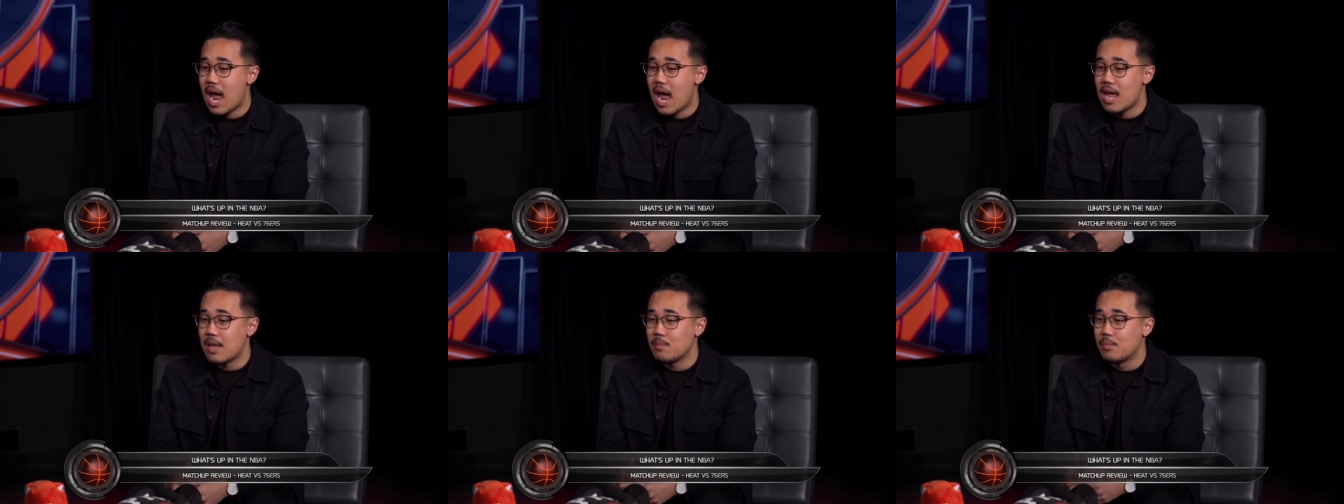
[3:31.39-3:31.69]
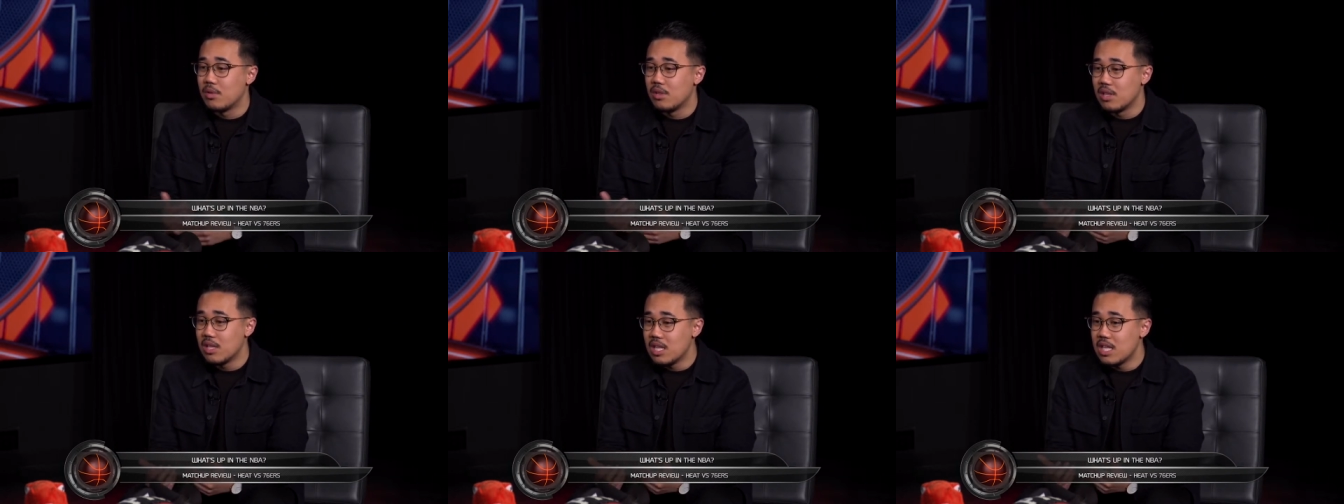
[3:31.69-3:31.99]
I
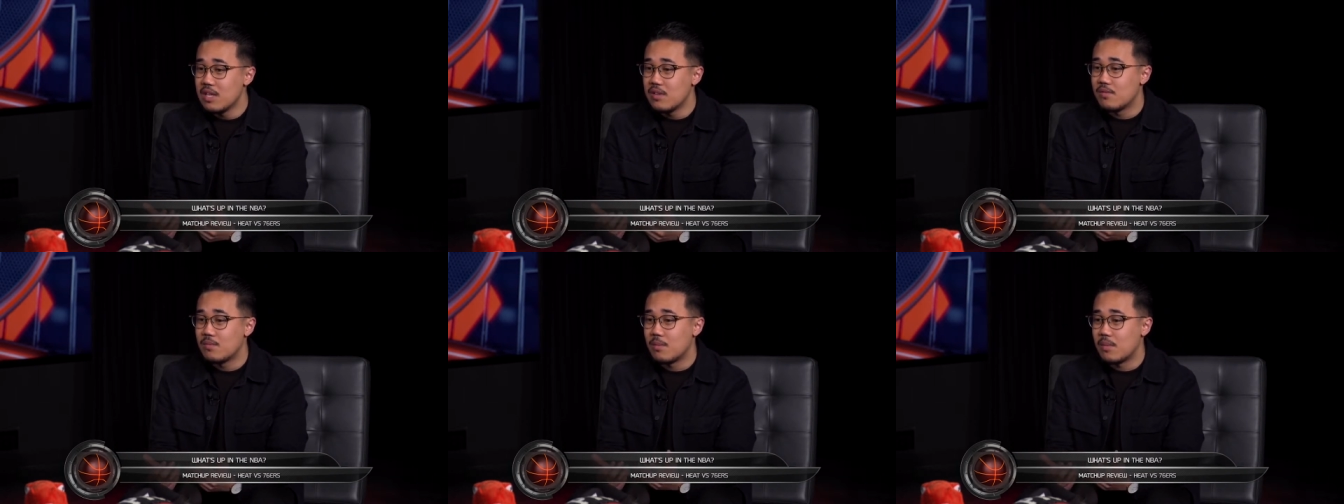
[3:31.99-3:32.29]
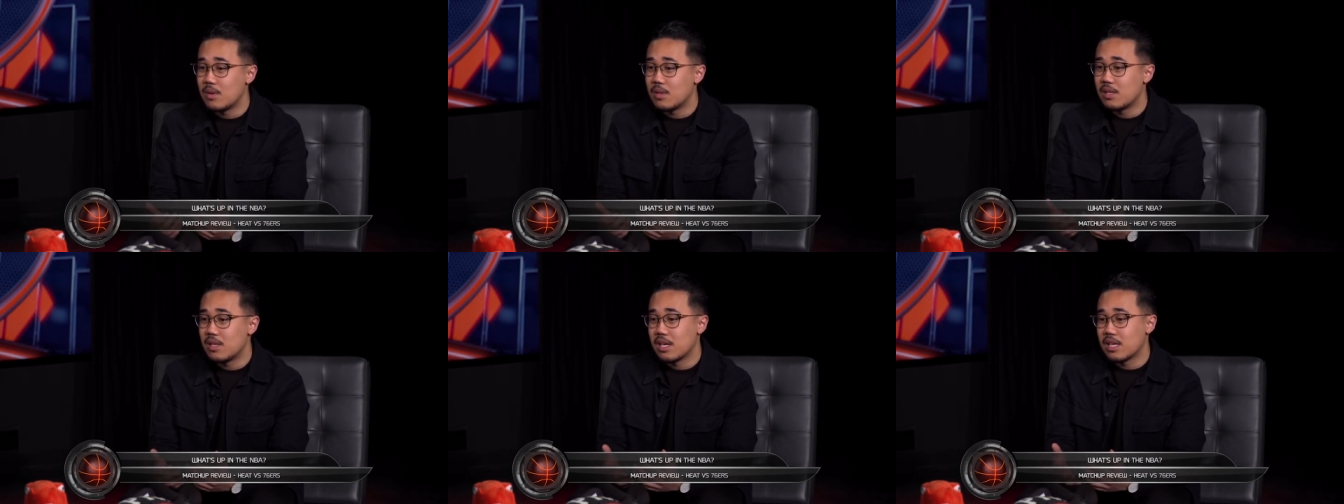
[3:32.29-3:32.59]
believe
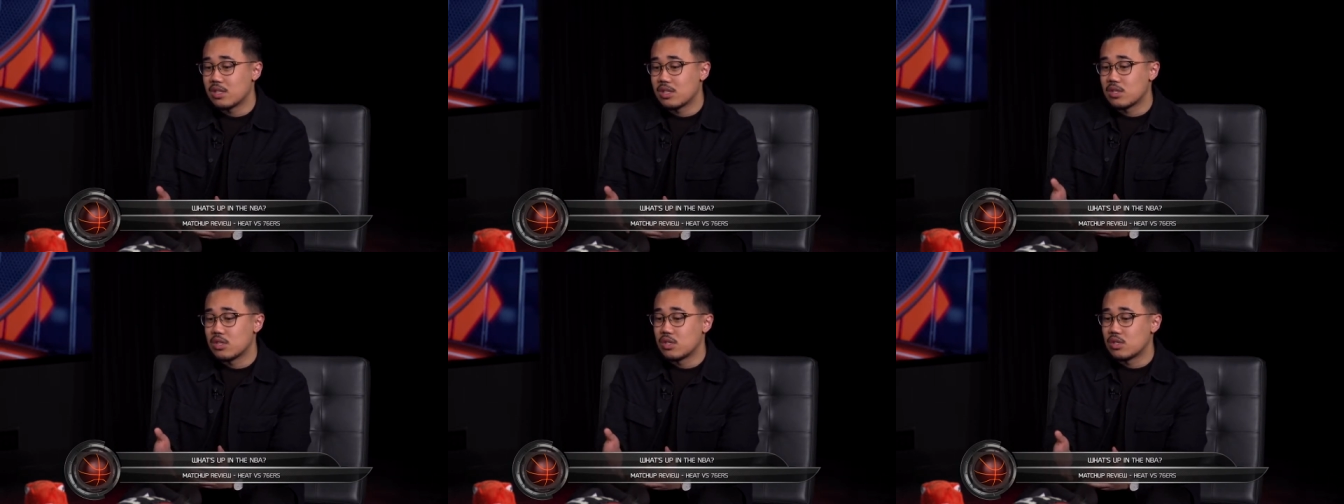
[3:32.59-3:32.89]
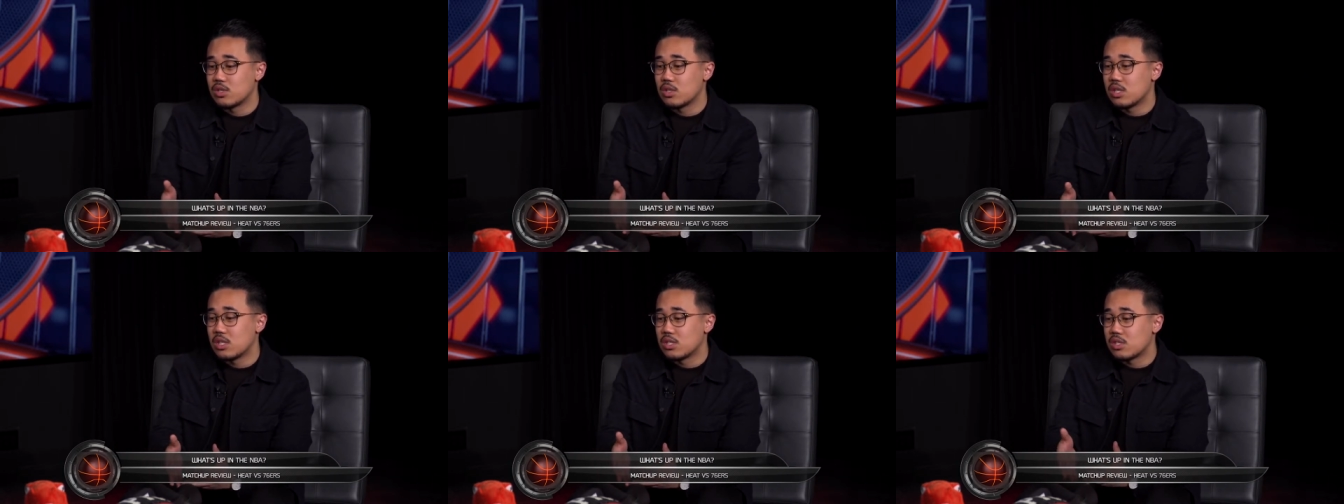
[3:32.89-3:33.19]
like
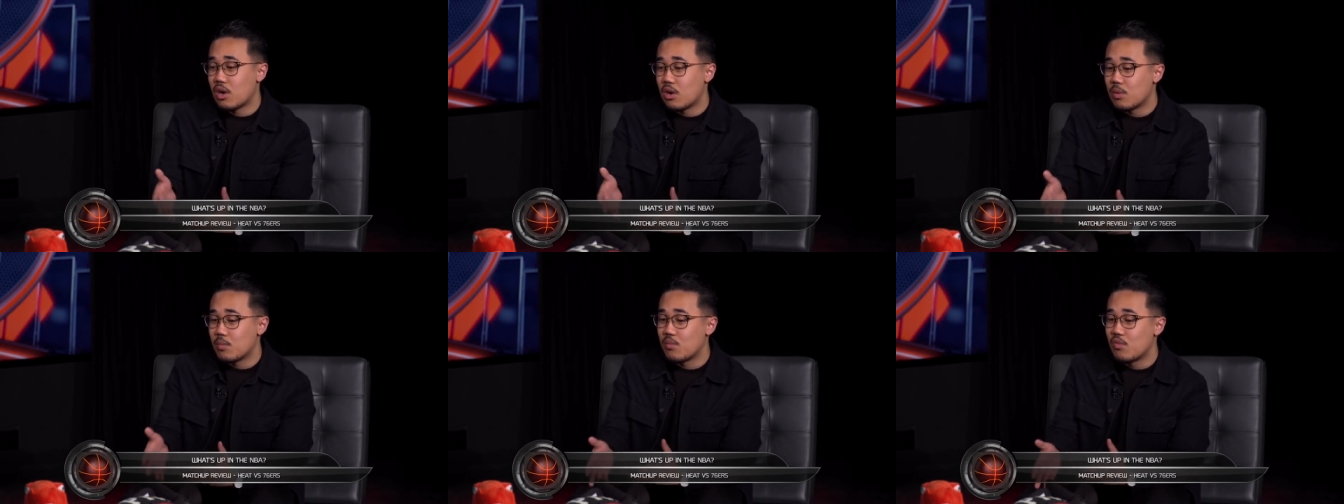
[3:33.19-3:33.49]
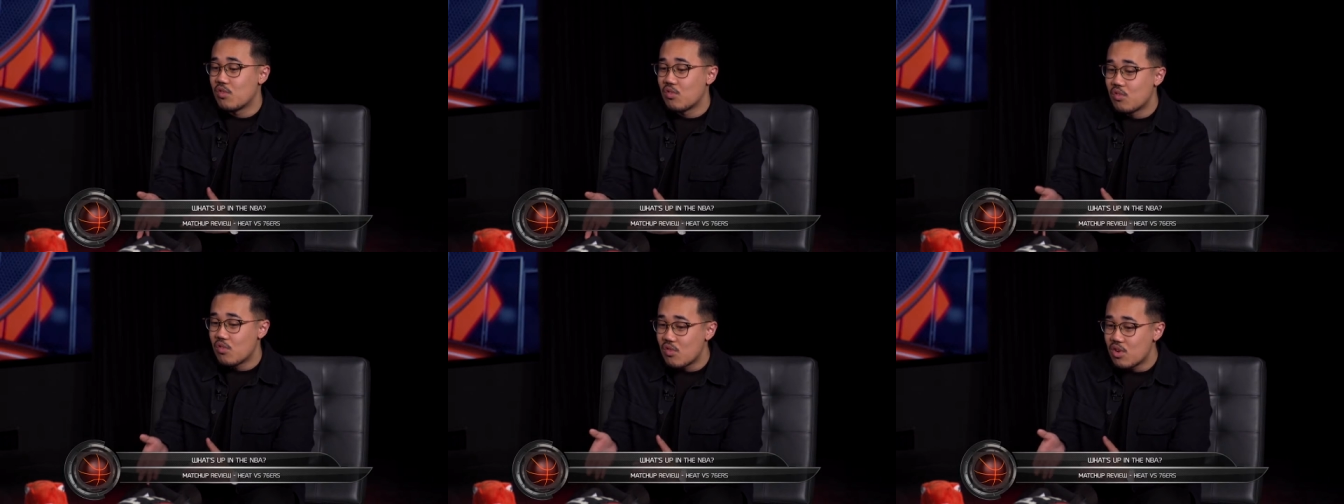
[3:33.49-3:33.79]
there's it's
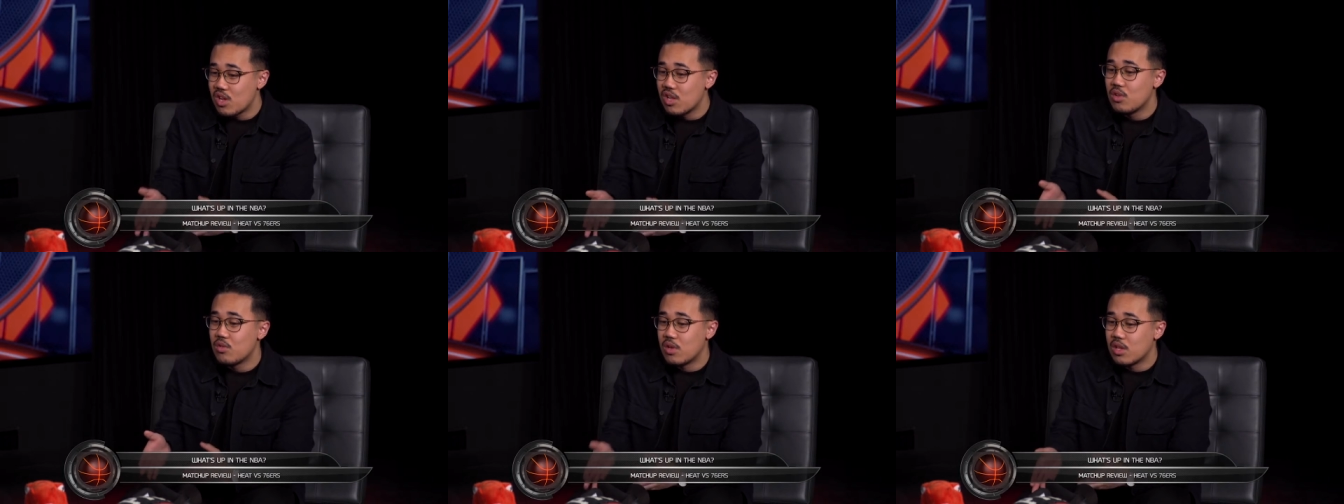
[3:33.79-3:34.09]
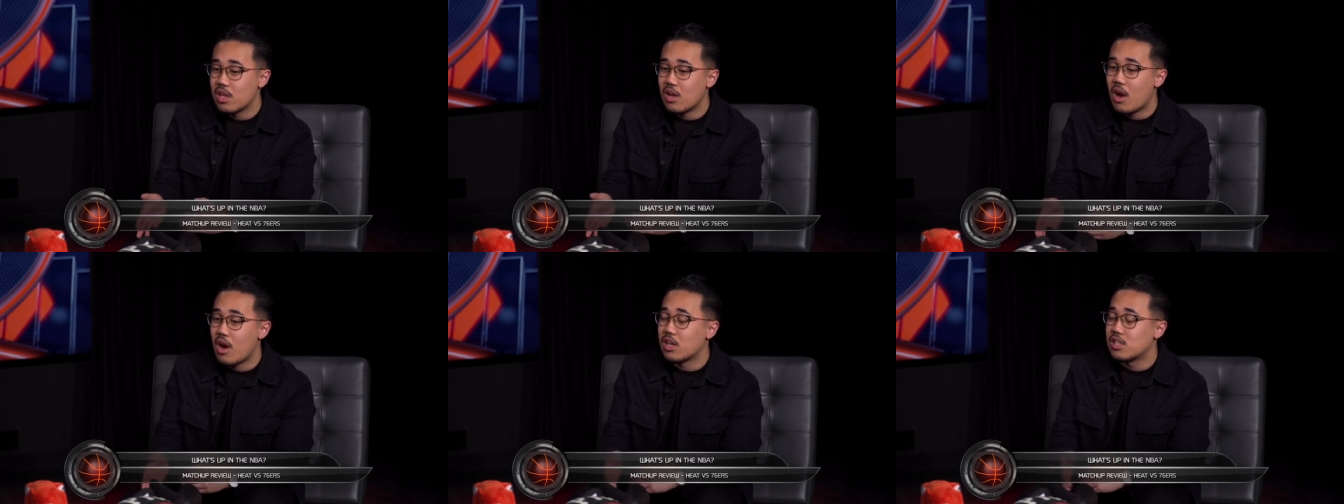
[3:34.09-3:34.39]
really
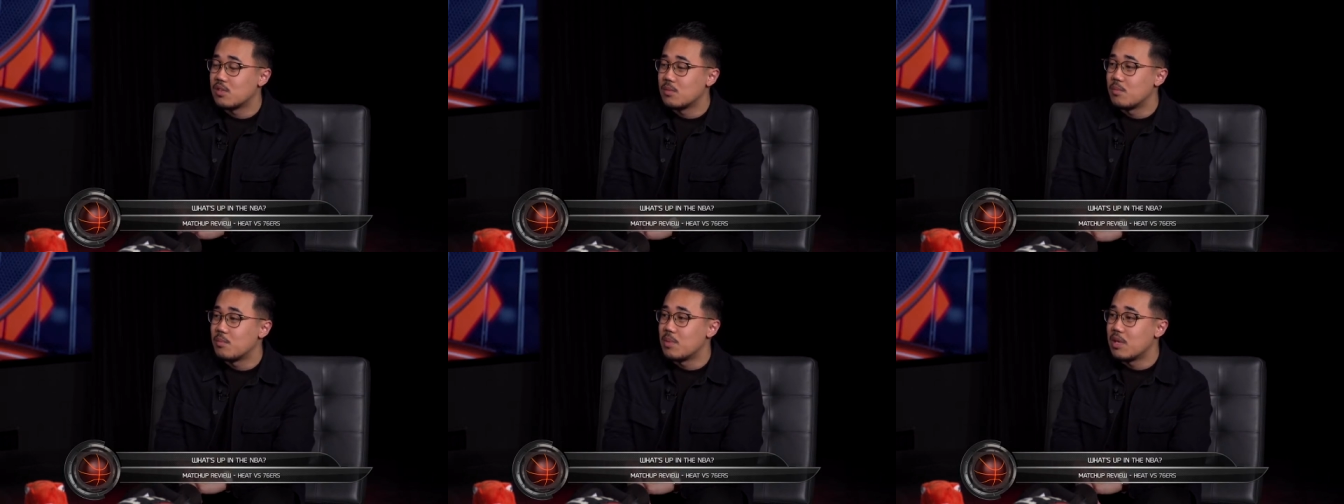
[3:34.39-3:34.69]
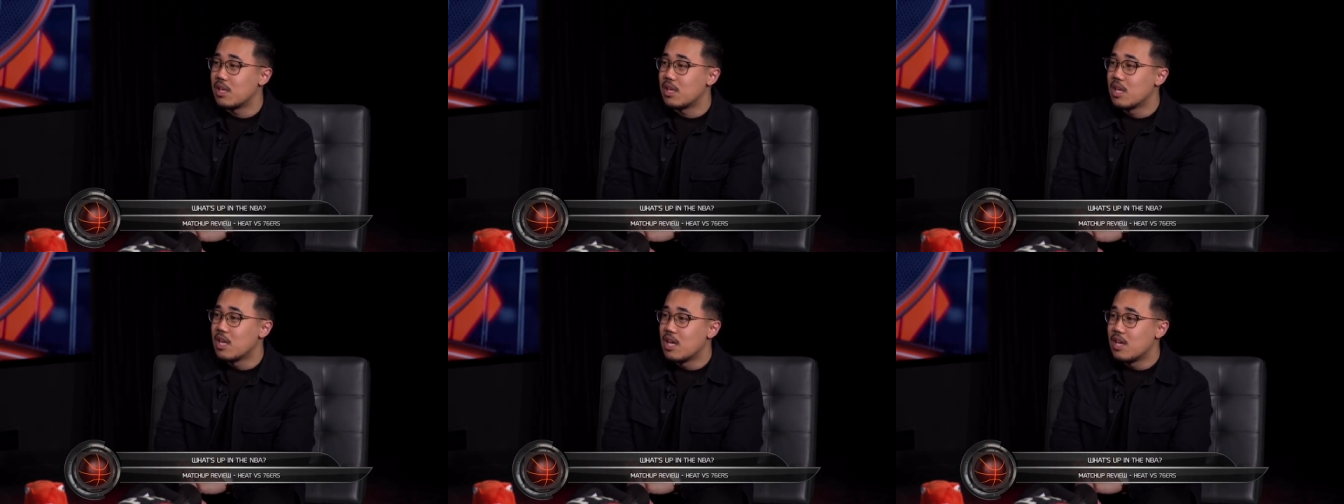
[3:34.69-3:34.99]
really hard to
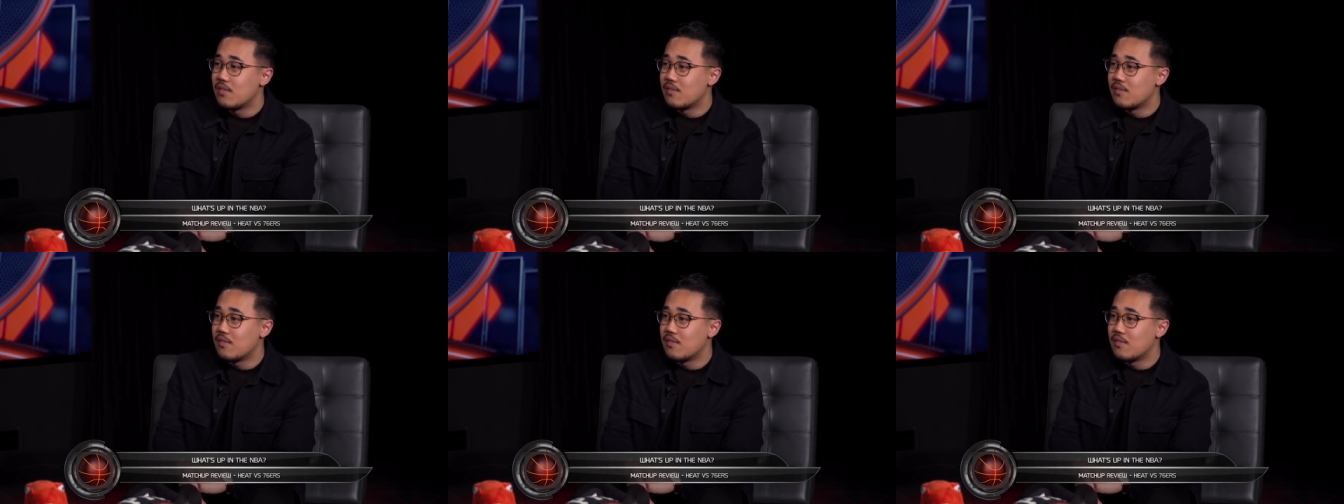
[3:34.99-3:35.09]
beat